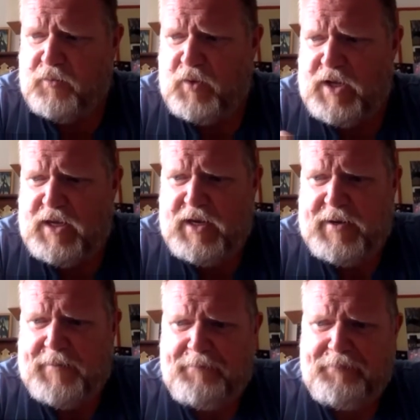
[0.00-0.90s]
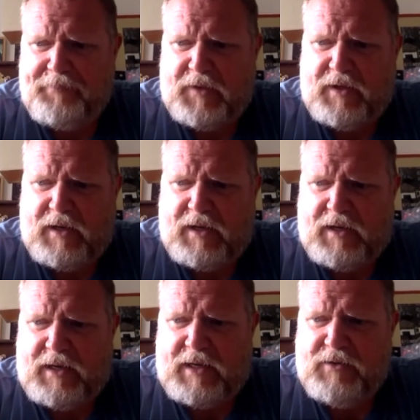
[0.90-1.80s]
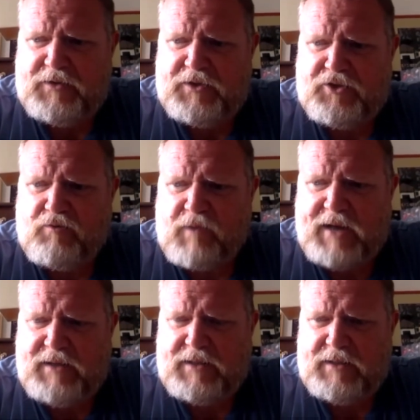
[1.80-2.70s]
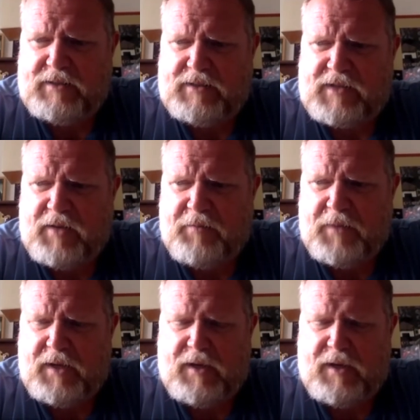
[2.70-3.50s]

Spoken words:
He used to direct some